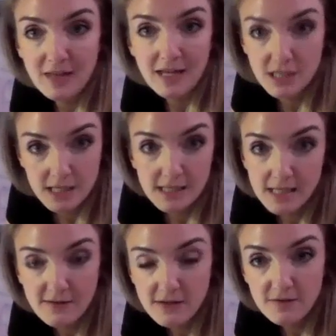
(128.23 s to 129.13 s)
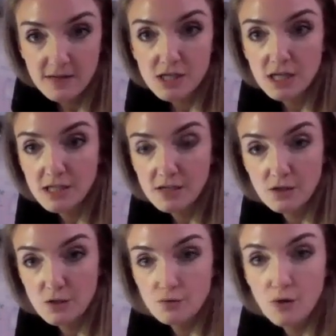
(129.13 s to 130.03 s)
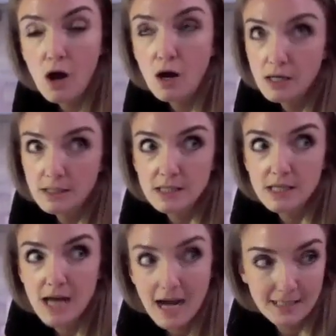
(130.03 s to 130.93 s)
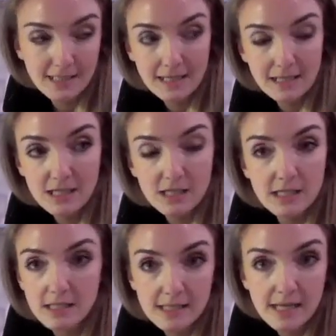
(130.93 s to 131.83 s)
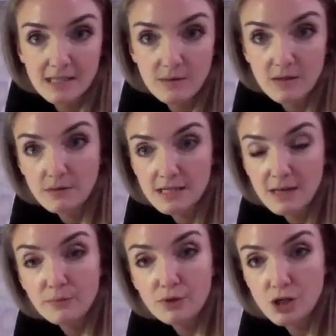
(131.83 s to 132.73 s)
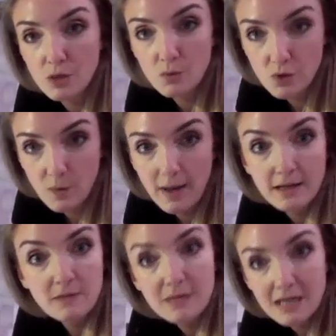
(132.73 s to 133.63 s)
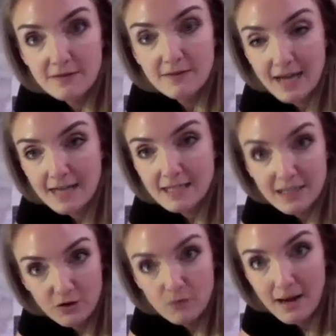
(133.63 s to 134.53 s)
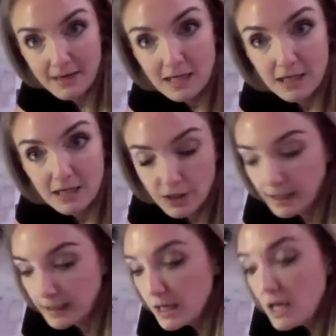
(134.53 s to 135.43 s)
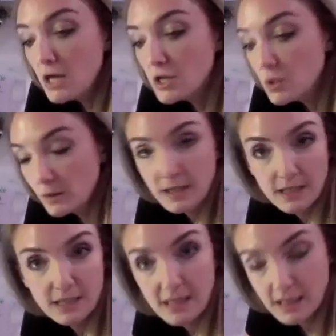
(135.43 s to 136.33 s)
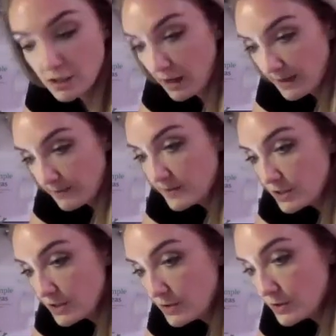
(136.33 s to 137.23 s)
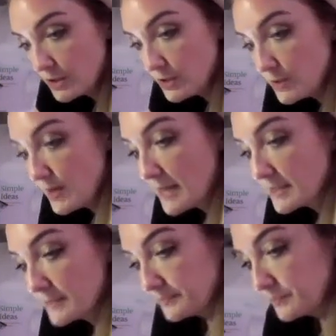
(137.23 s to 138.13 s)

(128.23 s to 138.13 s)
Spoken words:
That's just a safety feature so that you can't accidentally just set something with a temperature, walk away and completely forget it. If you're manually cooking, you will need to set a time to do that.